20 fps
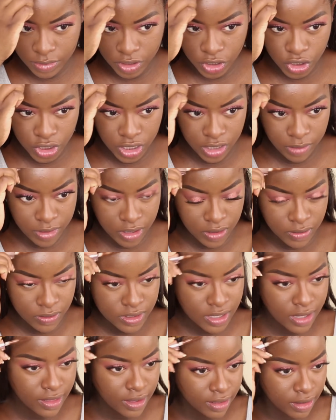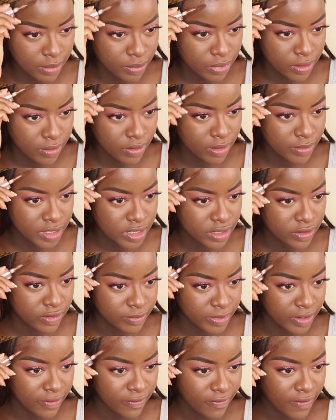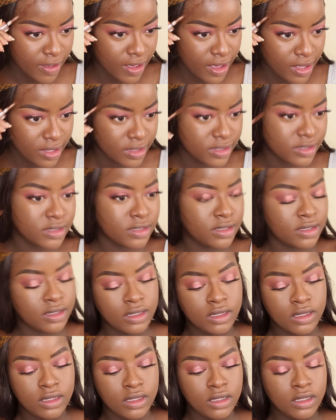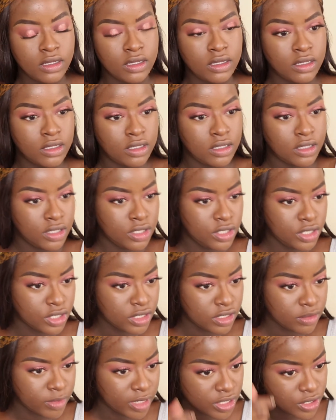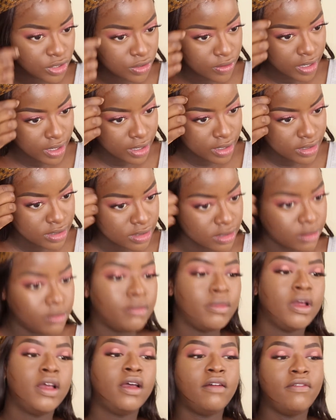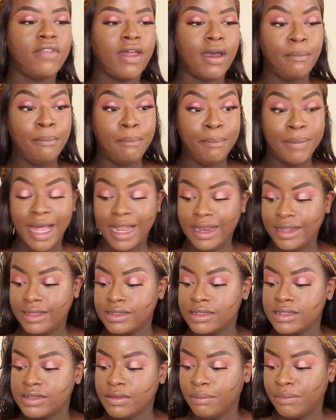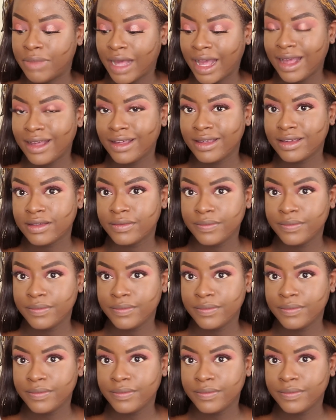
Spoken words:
my cheekbones and then the perimeter of my face, just to make sure I get some of that balance back.